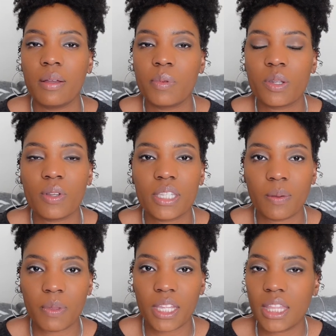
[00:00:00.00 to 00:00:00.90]
So it's
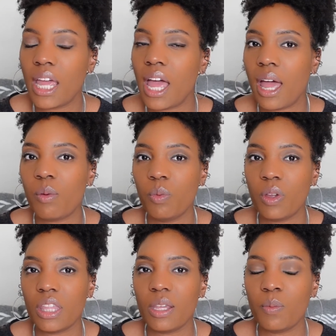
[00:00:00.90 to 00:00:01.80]
something that I
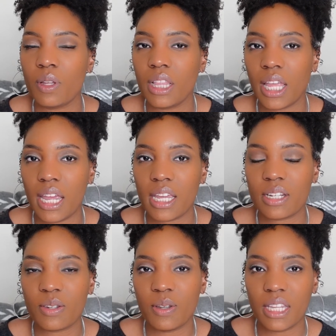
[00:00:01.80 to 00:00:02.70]
really would
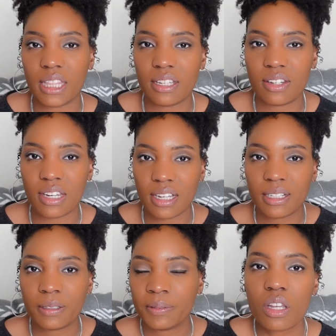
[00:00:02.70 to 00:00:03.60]
like to get this year.
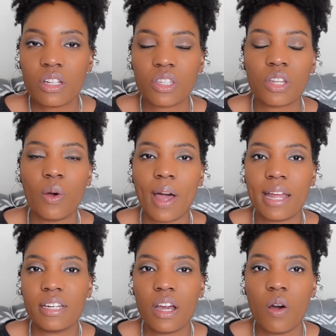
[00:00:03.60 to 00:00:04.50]
So
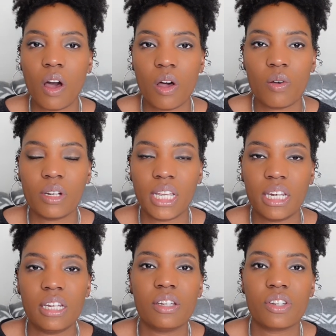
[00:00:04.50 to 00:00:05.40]
I don't own
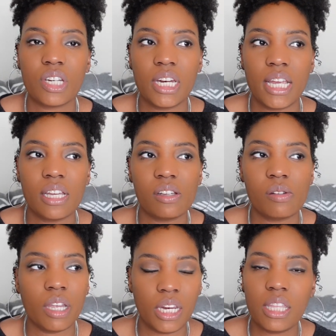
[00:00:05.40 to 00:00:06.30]
any
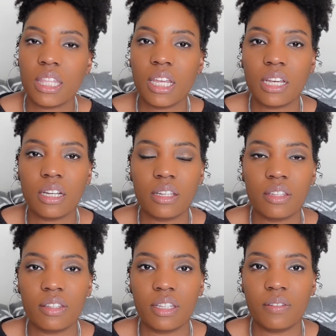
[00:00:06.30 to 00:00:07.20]
Chanel anything
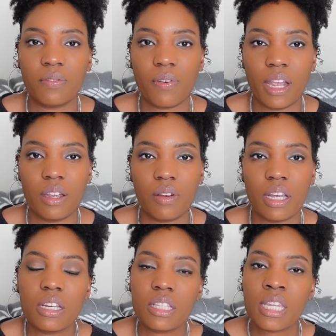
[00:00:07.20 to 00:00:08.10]
other than
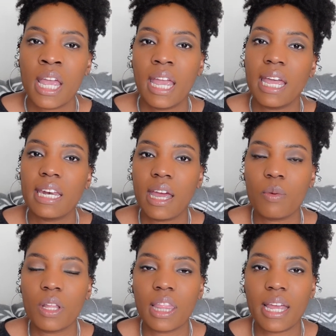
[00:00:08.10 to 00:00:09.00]
fragrance, and I
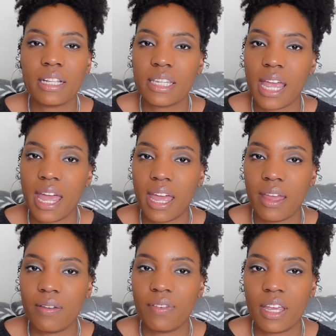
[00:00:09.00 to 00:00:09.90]
would like to
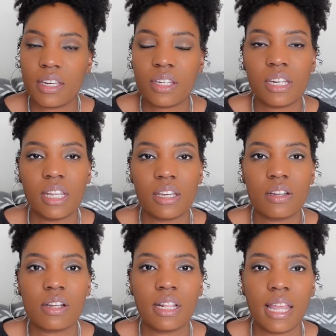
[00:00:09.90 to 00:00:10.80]
have a
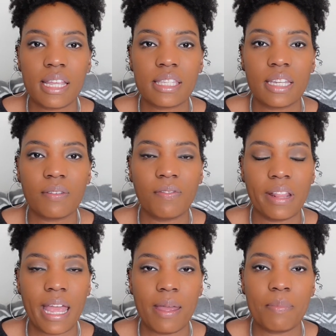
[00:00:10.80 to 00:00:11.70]
Chanel classic
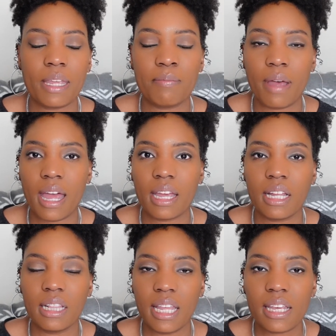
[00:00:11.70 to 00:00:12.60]
flap in my
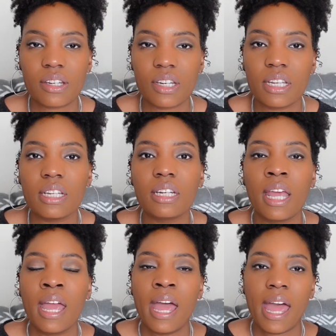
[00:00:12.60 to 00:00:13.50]
collection.
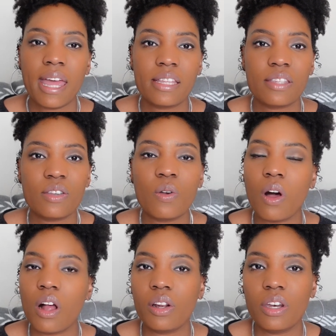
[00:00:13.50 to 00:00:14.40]
As you
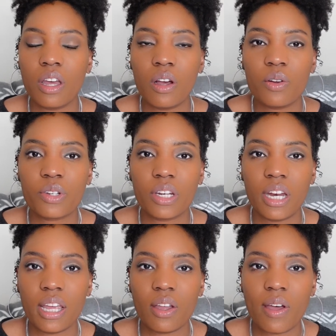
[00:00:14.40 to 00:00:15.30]
all know,
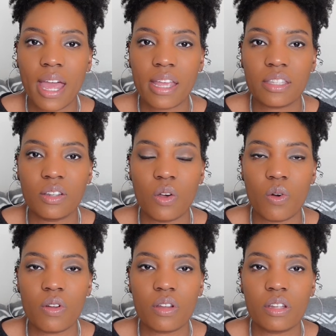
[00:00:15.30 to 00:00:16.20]
Chanel has
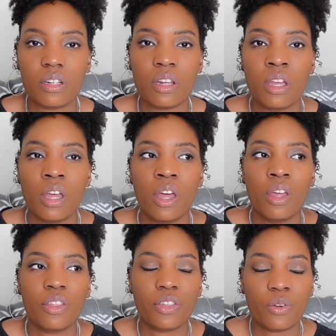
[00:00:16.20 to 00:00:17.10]
gone
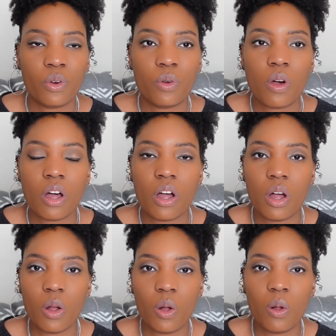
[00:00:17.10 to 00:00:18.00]
through a
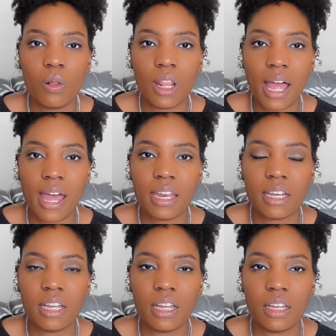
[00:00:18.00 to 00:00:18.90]
whole
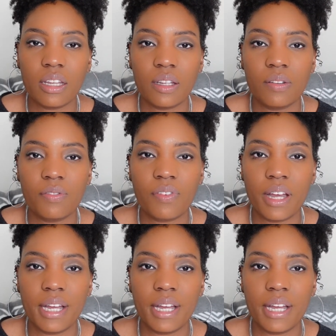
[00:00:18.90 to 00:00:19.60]
lot of